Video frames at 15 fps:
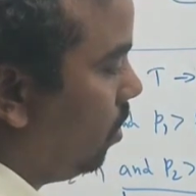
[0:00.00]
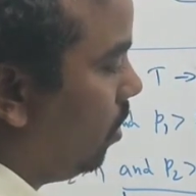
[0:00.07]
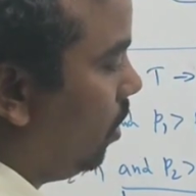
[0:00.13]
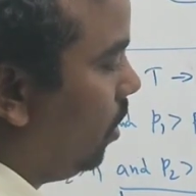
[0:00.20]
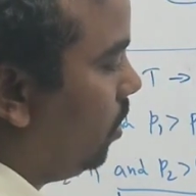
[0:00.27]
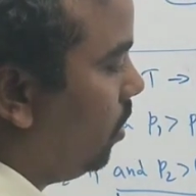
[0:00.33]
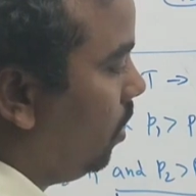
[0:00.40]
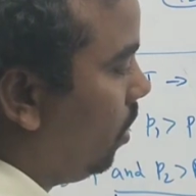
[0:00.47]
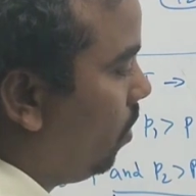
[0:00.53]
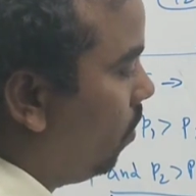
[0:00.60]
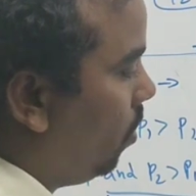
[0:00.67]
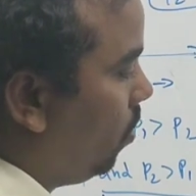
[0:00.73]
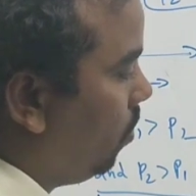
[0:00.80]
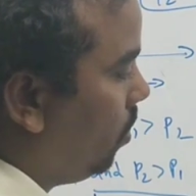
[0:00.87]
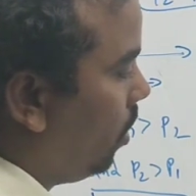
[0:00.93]
So that is equal
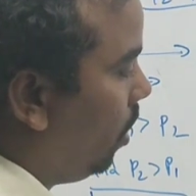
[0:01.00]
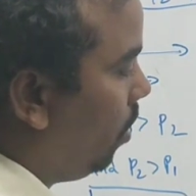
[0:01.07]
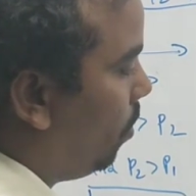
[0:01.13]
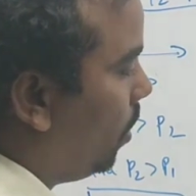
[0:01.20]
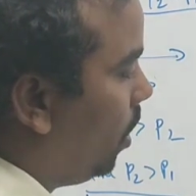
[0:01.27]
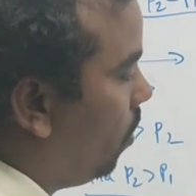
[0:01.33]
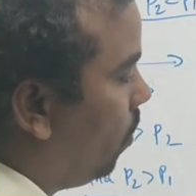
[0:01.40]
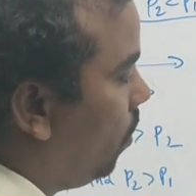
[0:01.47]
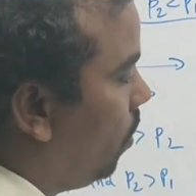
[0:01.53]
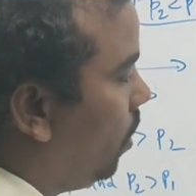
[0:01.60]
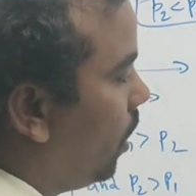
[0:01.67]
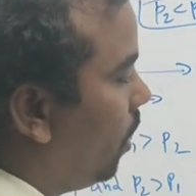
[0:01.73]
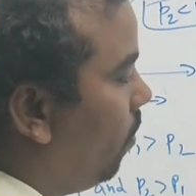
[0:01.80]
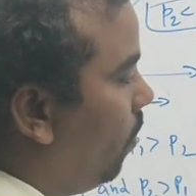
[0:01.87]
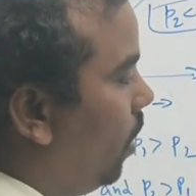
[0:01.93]
to 3 by 2 into
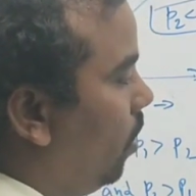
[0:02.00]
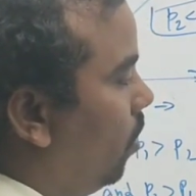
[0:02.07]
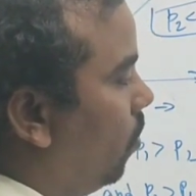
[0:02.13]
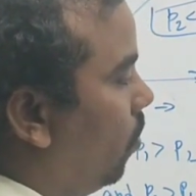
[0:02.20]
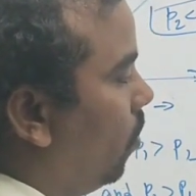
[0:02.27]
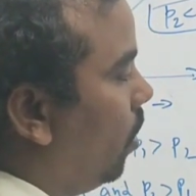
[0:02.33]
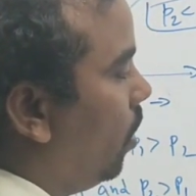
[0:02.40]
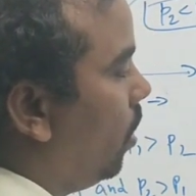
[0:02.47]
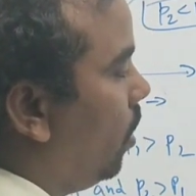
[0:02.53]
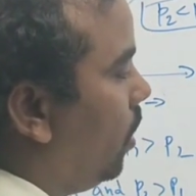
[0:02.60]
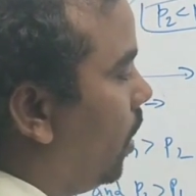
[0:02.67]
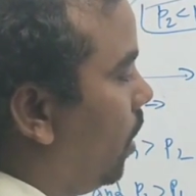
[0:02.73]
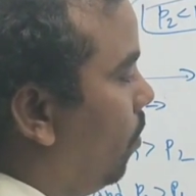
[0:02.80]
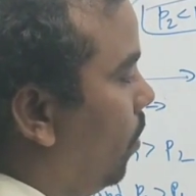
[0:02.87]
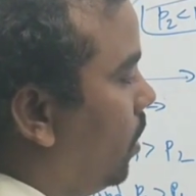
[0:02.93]
N value.
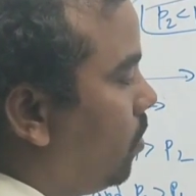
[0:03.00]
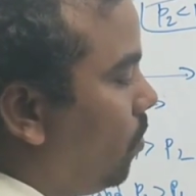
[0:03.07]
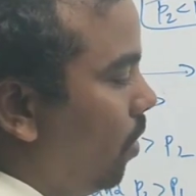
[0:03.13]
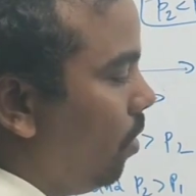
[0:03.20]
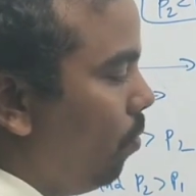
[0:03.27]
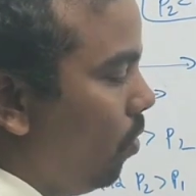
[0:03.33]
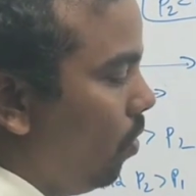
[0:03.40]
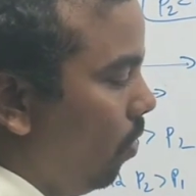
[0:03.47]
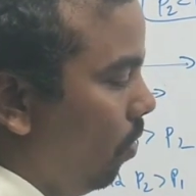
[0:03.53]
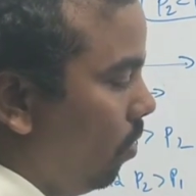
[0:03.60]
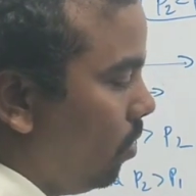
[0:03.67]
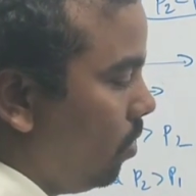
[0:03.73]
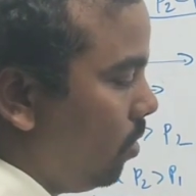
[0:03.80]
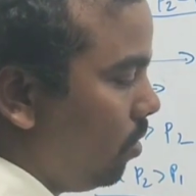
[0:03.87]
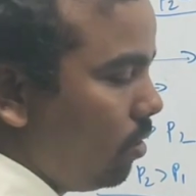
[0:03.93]
N means 1
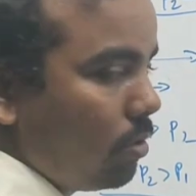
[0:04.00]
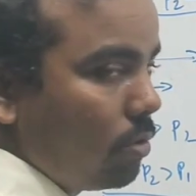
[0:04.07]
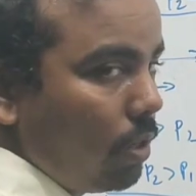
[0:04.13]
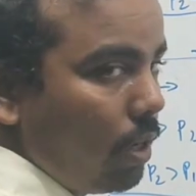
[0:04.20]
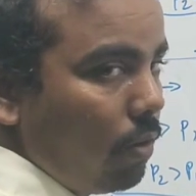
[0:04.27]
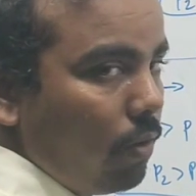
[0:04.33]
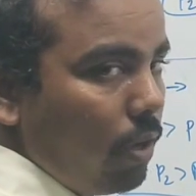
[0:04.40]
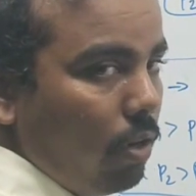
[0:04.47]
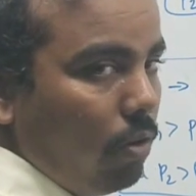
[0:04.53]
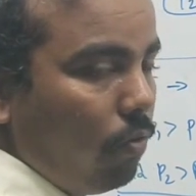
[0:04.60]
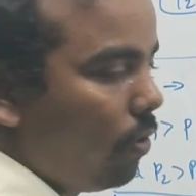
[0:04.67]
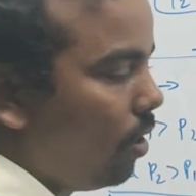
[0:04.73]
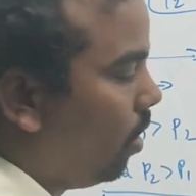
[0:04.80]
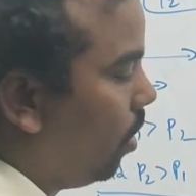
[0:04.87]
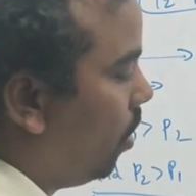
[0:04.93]
mole. So N value
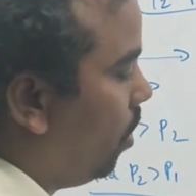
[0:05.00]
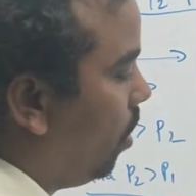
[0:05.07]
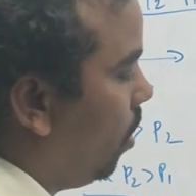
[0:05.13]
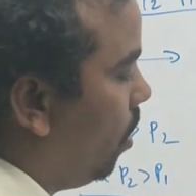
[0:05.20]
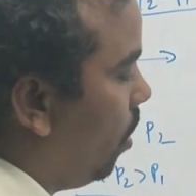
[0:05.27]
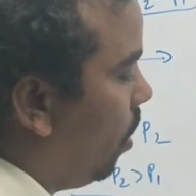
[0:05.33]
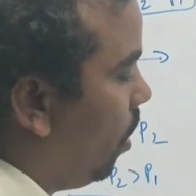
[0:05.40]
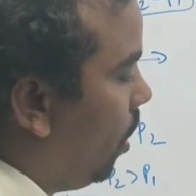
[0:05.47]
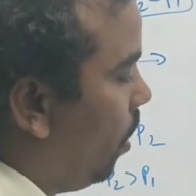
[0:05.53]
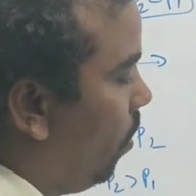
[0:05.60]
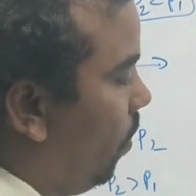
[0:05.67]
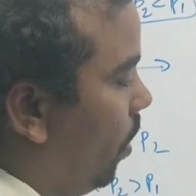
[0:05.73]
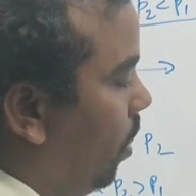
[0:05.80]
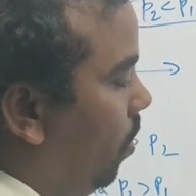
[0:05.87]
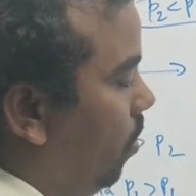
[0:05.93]
1. R
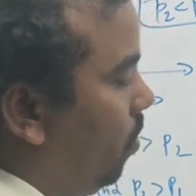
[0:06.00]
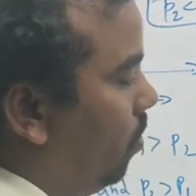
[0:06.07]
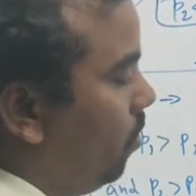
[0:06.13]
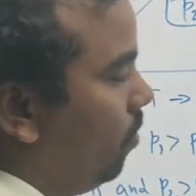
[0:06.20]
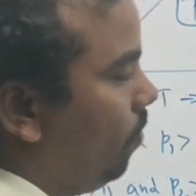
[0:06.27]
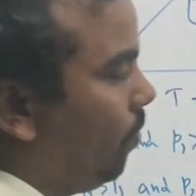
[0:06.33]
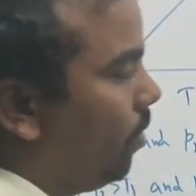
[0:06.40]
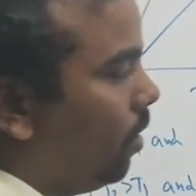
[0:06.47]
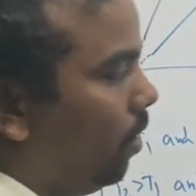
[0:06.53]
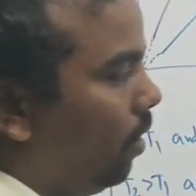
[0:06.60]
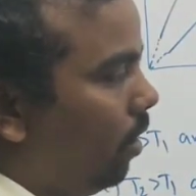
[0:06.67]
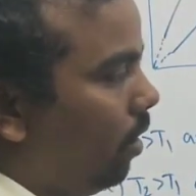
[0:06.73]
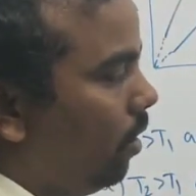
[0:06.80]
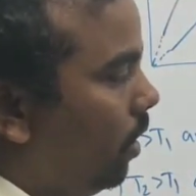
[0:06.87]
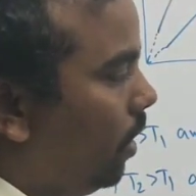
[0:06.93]
value,
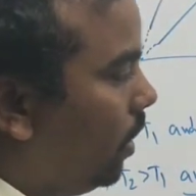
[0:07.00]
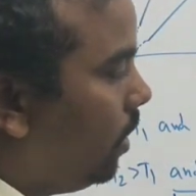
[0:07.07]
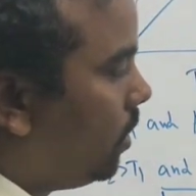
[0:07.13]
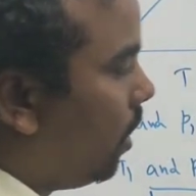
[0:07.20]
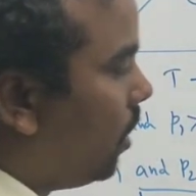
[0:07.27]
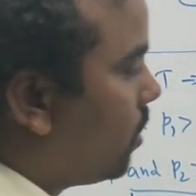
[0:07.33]
he is